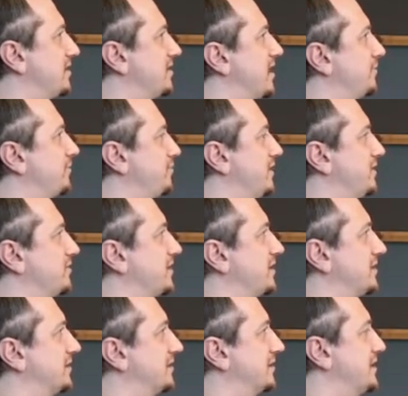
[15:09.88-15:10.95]
play you like a
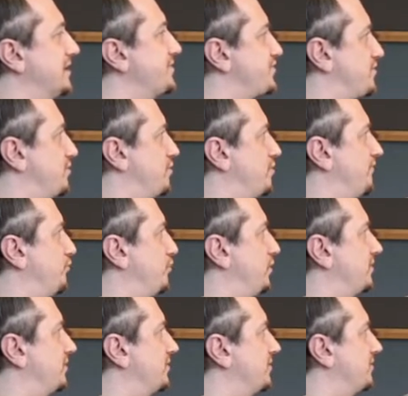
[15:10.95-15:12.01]
little intro of what
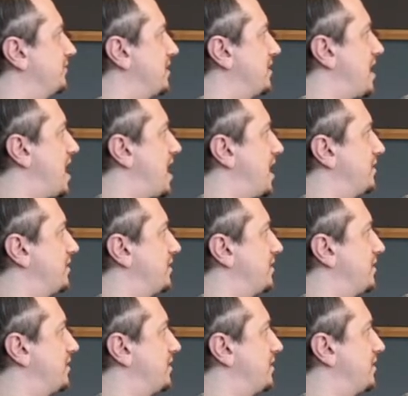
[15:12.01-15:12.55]
I